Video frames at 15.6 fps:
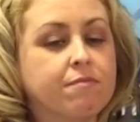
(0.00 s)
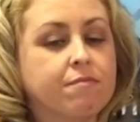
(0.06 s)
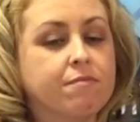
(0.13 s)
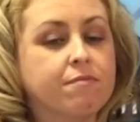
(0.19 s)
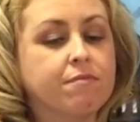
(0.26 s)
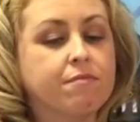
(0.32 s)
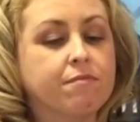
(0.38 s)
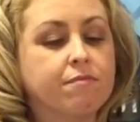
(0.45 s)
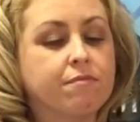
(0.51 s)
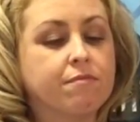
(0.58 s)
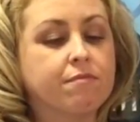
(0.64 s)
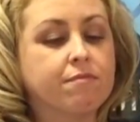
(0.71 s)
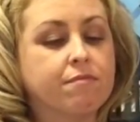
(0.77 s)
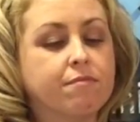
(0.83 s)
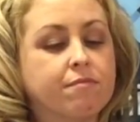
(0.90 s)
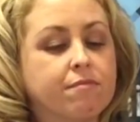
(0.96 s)

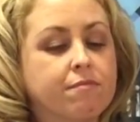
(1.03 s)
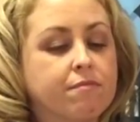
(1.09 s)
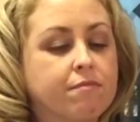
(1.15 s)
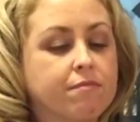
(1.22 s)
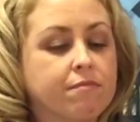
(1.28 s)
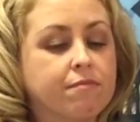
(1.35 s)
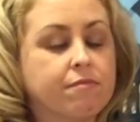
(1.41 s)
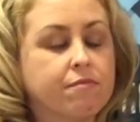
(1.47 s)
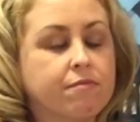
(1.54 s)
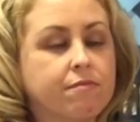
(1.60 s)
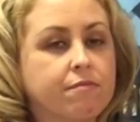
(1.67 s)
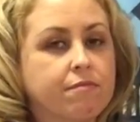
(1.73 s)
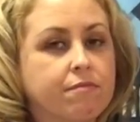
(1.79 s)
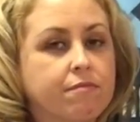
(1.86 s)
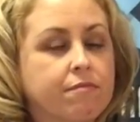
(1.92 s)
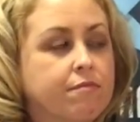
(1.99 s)

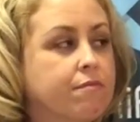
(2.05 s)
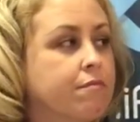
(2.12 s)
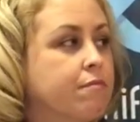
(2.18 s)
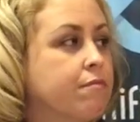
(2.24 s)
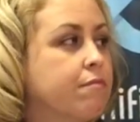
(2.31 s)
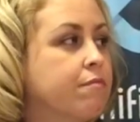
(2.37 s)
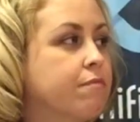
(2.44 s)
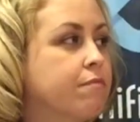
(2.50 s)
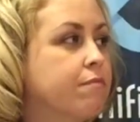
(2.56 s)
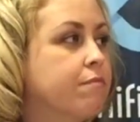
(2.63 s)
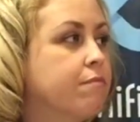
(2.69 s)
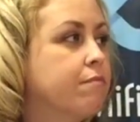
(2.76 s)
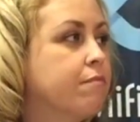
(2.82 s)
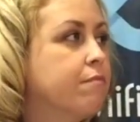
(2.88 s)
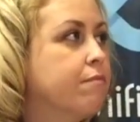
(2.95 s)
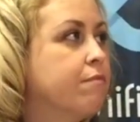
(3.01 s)

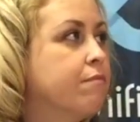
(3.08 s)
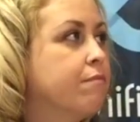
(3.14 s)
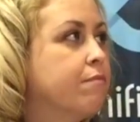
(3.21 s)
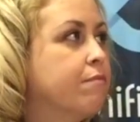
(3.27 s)
[no speech]